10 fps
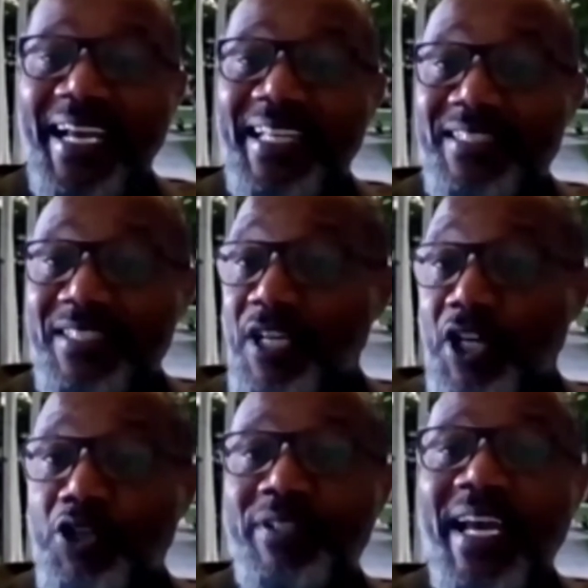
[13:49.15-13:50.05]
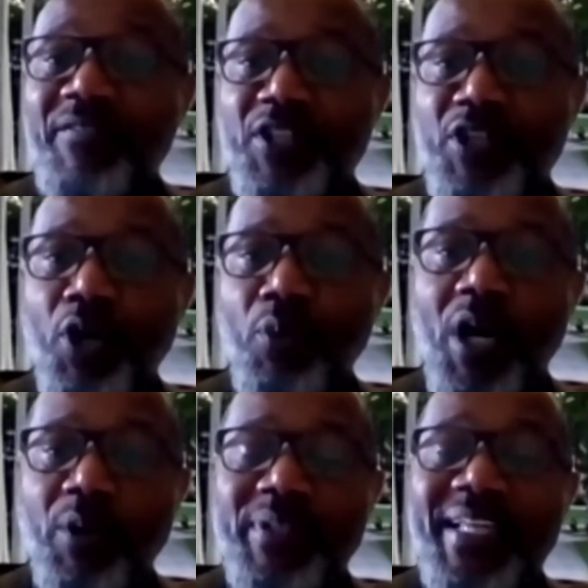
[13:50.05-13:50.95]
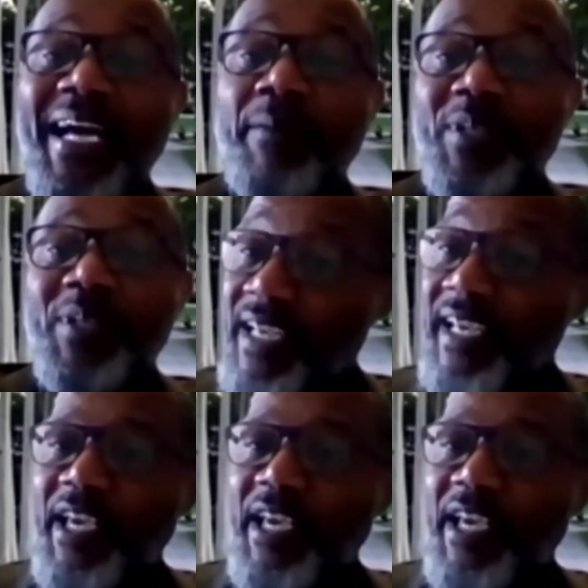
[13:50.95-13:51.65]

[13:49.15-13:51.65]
as you never know what will happen.